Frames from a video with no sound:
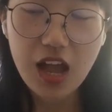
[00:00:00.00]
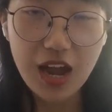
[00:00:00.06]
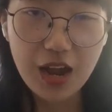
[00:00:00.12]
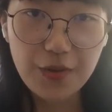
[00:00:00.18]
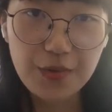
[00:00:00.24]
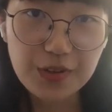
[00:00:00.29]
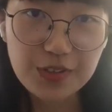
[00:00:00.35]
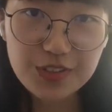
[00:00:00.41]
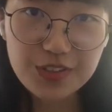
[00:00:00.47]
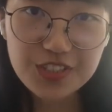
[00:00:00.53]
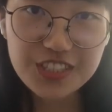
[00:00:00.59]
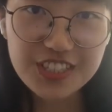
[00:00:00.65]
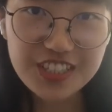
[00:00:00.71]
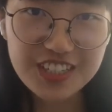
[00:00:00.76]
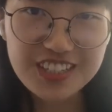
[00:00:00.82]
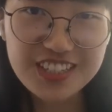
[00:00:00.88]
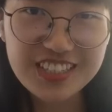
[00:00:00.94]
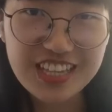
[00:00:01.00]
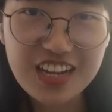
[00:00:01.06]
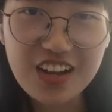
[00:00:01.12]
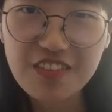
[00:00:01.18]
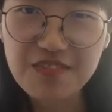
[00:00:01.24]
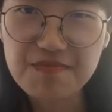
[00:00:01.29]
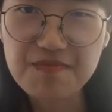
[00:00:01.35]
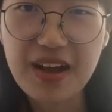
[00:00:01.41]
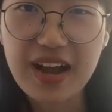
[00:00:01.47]
I want to share some
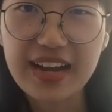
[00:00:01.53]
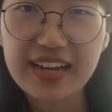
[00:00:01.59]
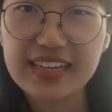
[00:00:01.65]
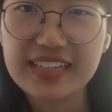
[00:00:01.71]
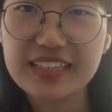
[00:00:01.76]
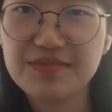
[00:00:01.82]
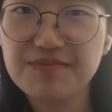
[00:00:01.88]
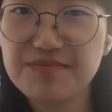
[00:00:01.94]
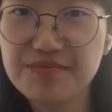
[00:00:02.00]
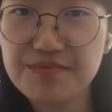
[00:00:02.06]
of my